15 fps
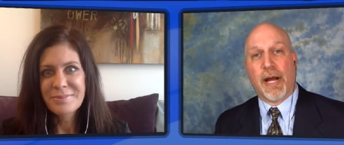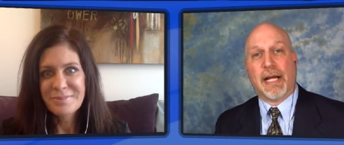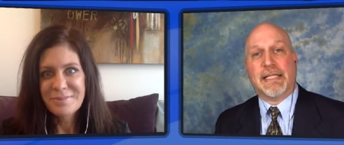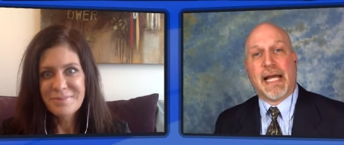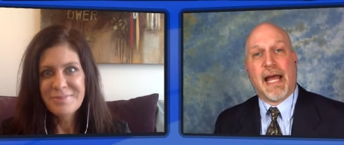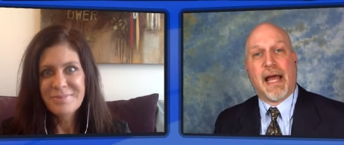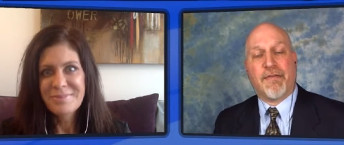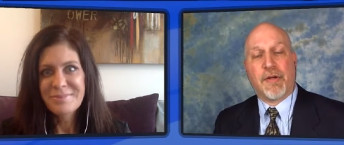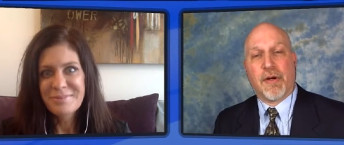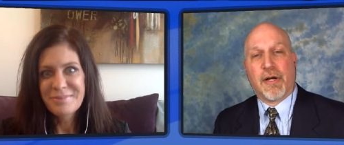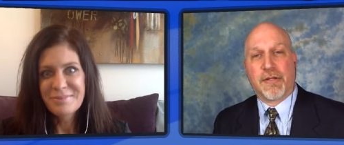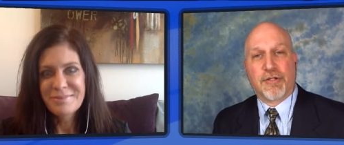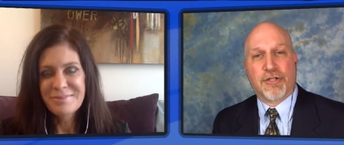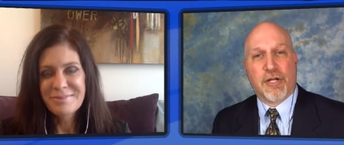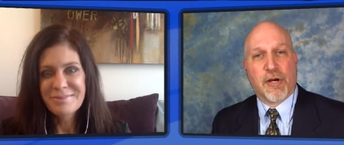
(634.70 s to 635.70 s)
Speaker 1: great to have you
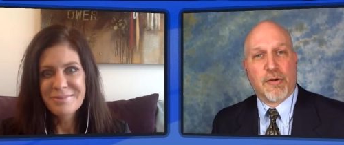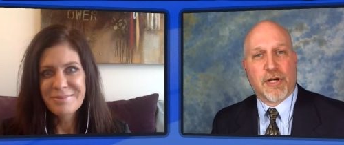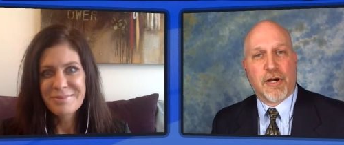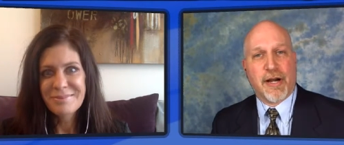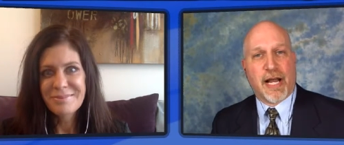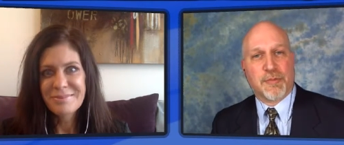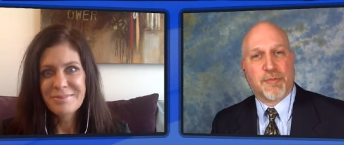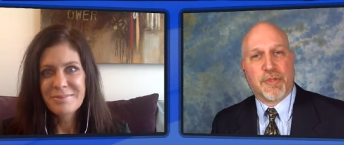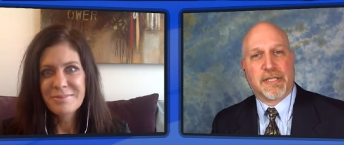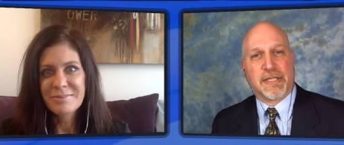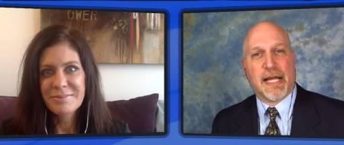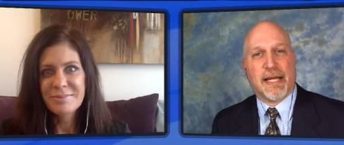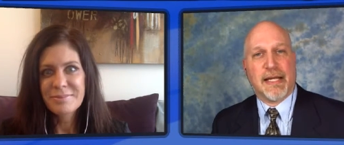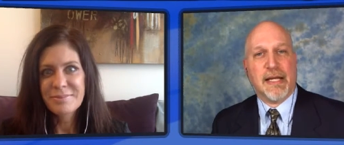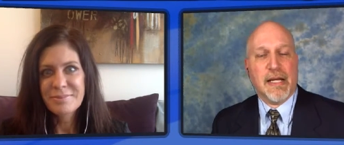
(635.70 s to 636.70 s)
on the show as our expert
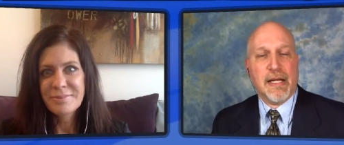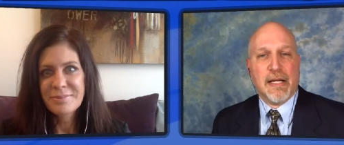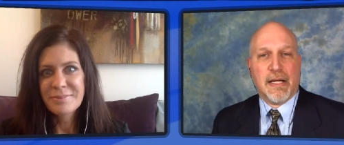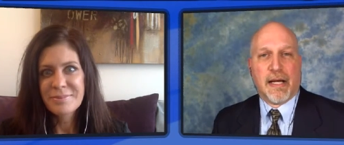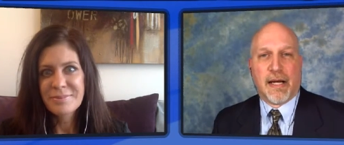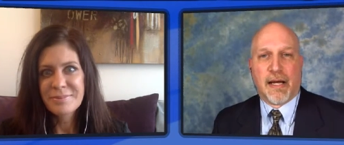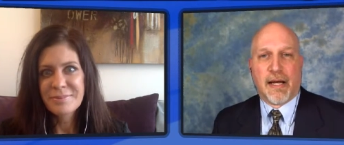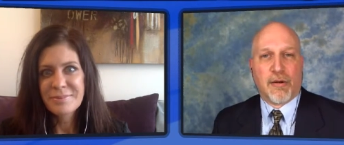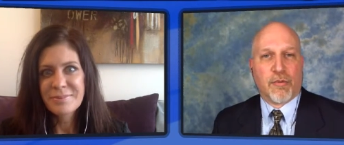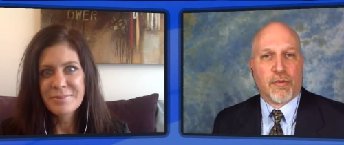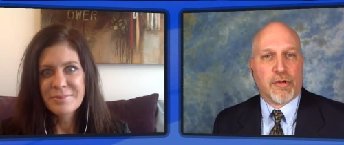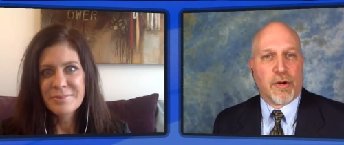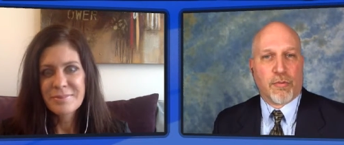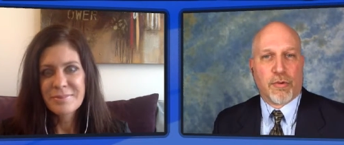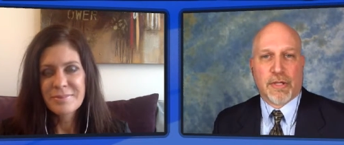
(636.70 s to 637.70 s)
today. Uh,
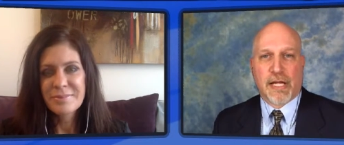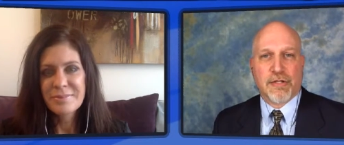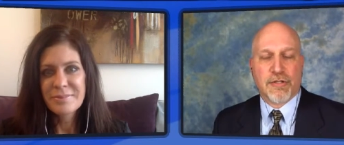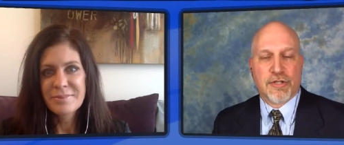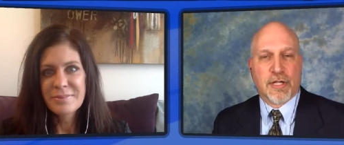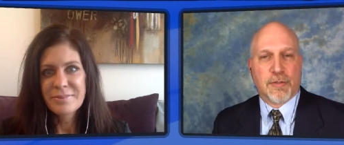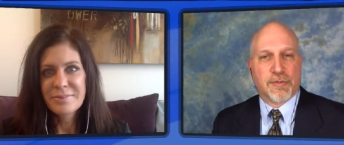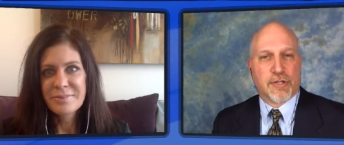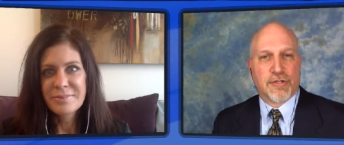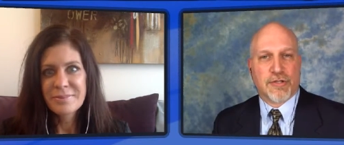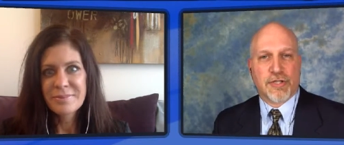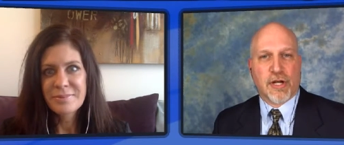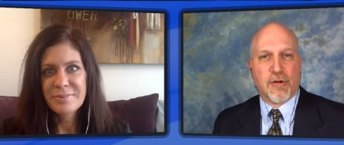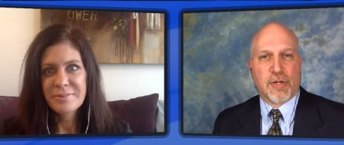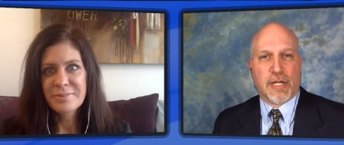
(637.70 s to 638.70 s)
you know, relationships are
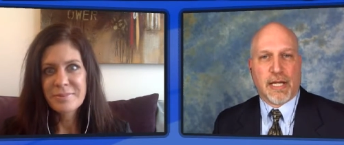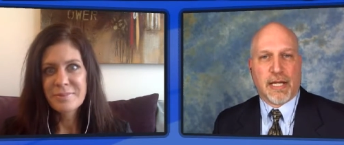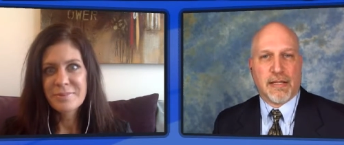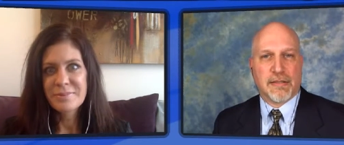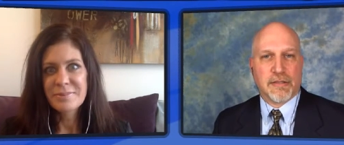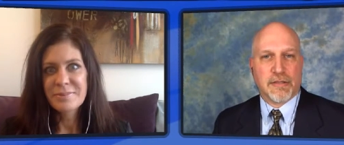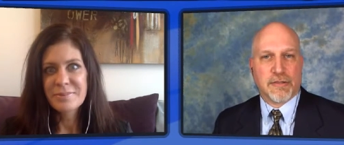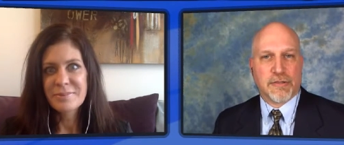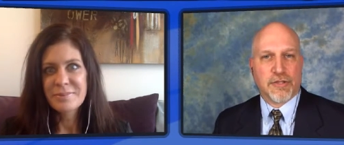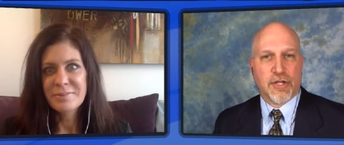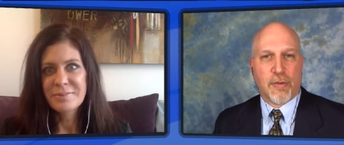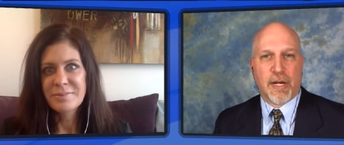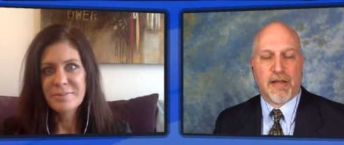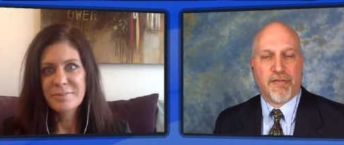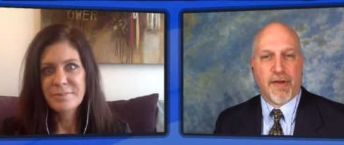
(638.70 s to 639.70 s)
so key to
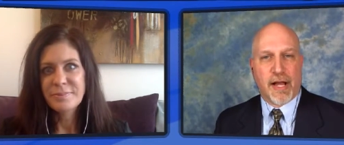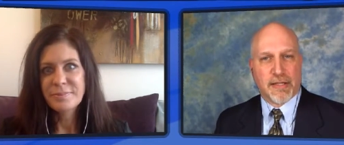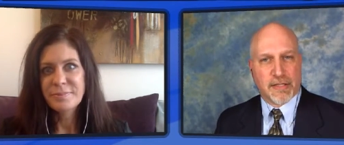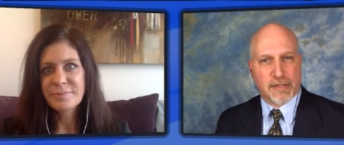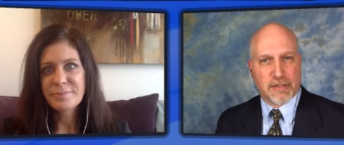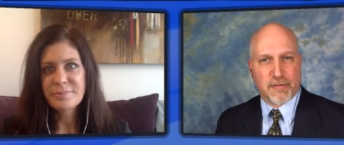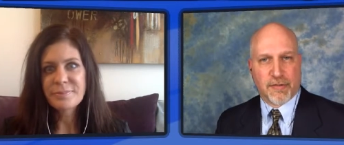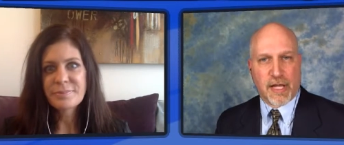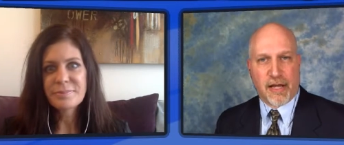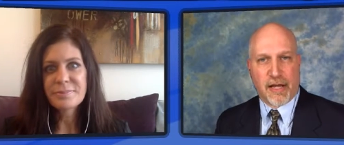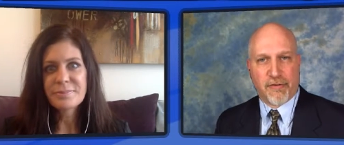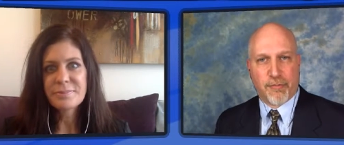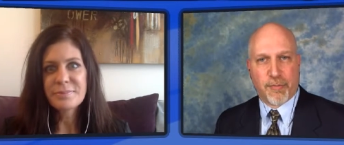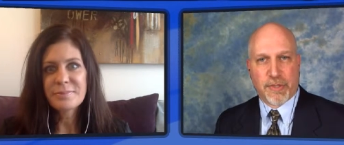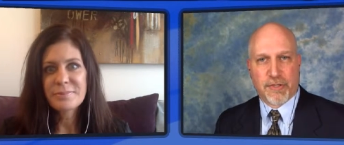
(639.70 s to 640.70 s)
so many facets of
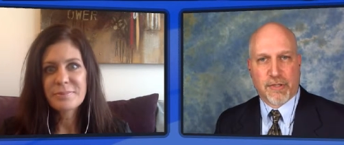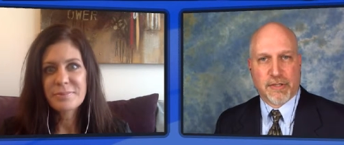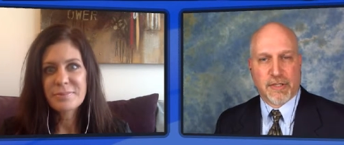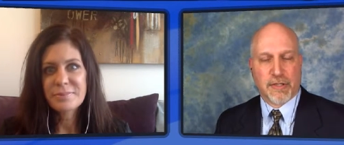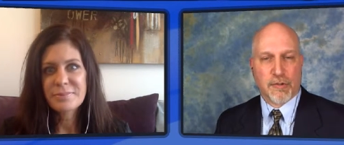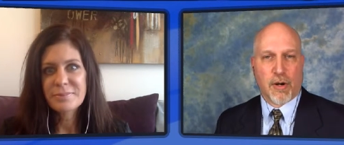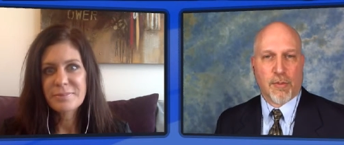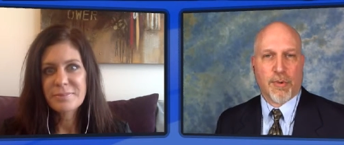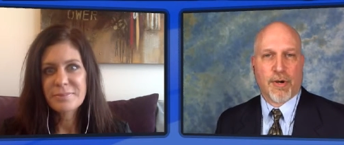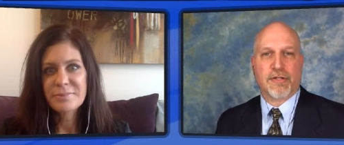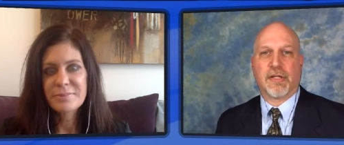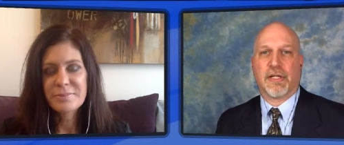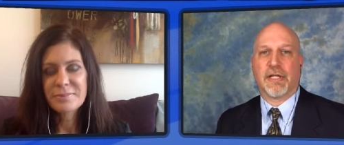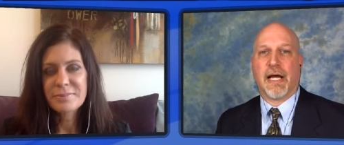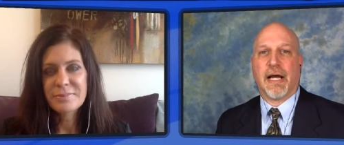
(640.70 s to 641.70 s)
life, but certainly to our
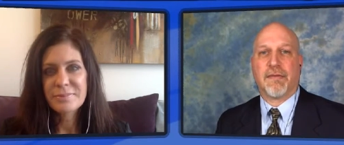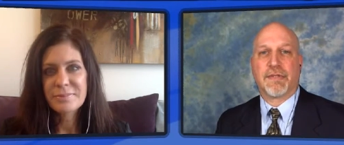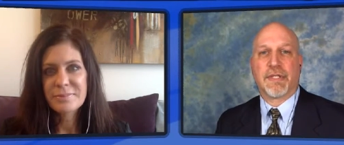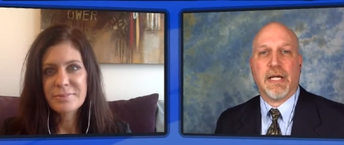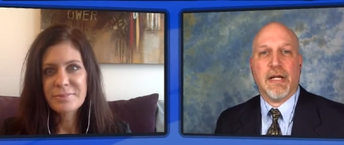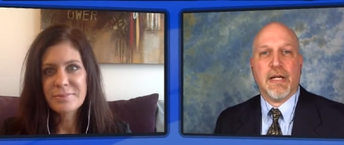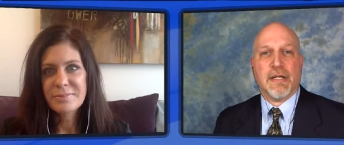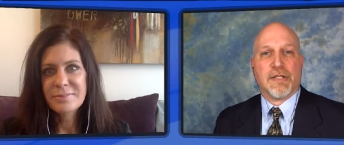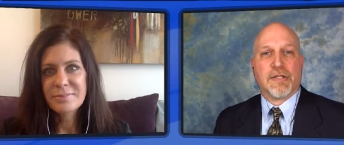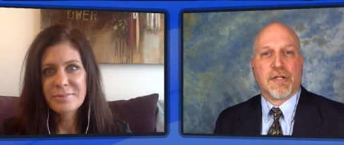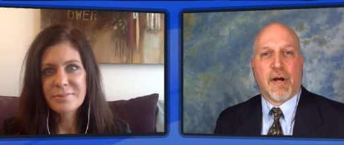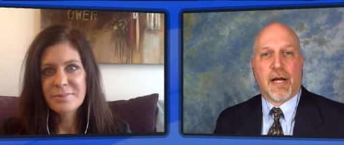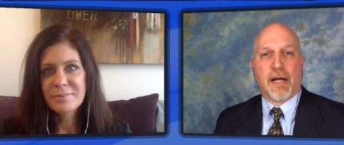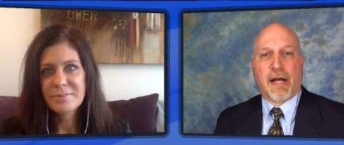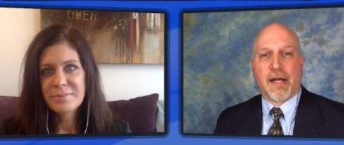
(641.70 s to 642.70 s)
personal lives.
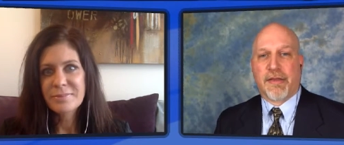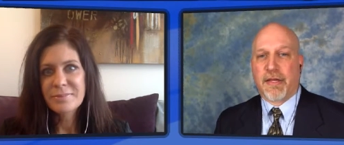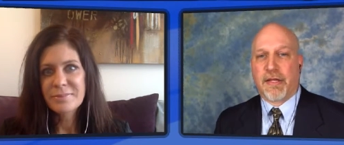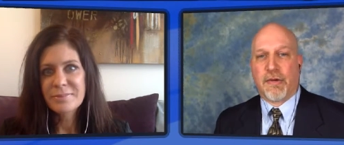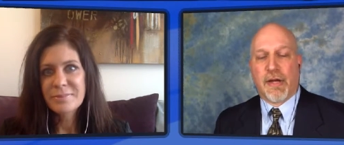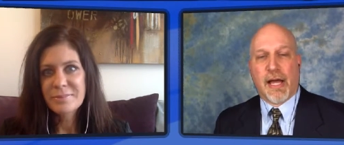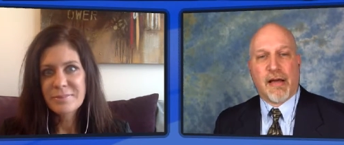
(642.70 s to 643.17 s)
So I, I think you